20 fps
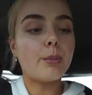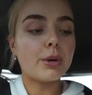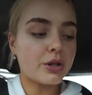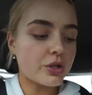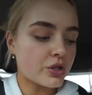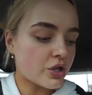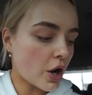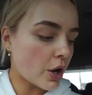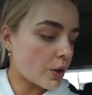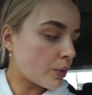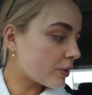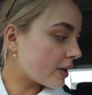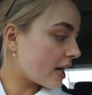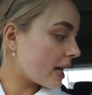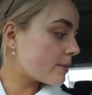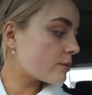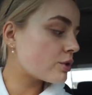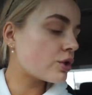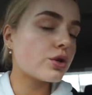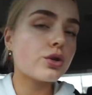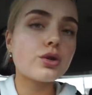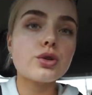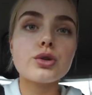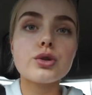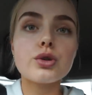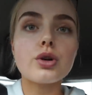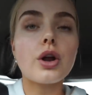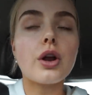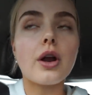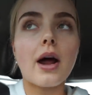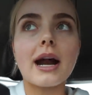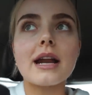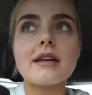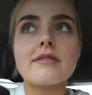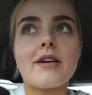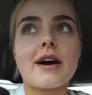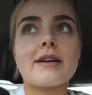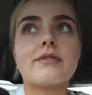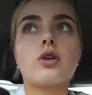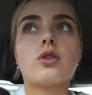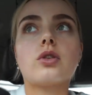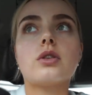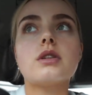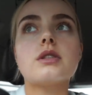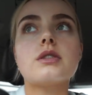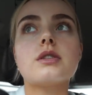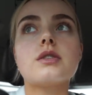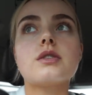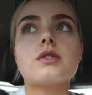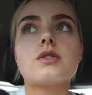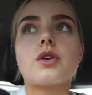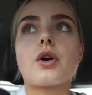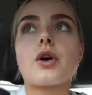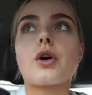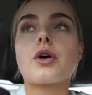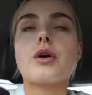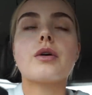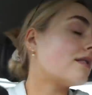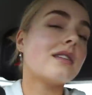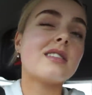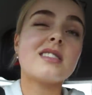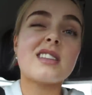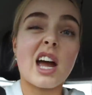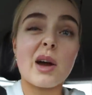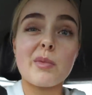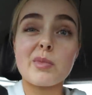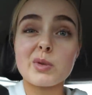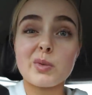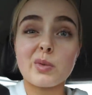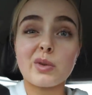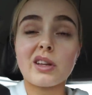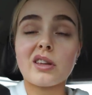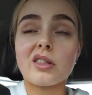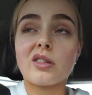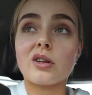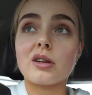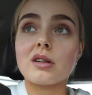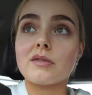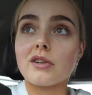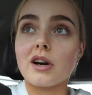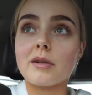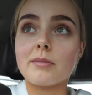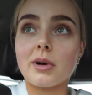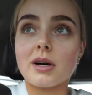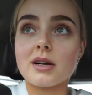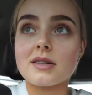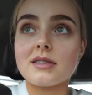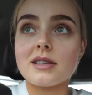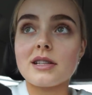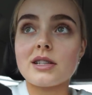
but the total came to $95 so the tables were like 35 bucks